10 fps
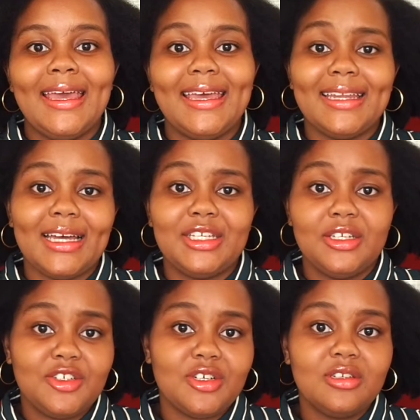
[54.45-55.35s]
In
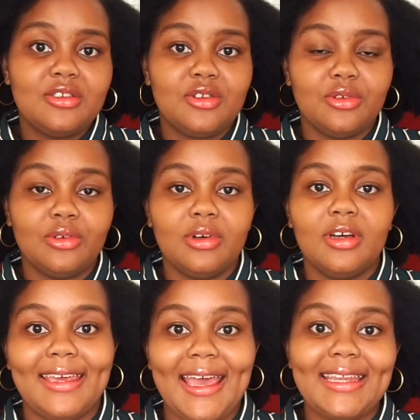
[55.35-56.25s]
addition to
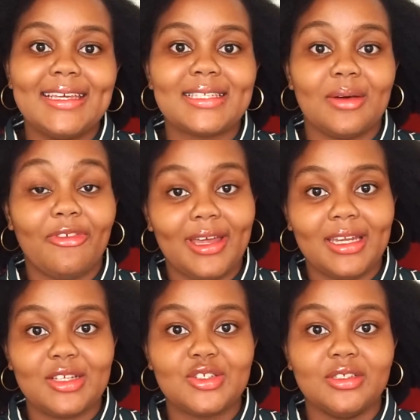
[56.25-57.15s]
gaining some
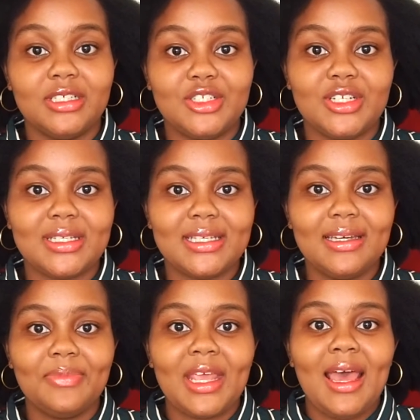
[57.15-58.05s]
financial literacy,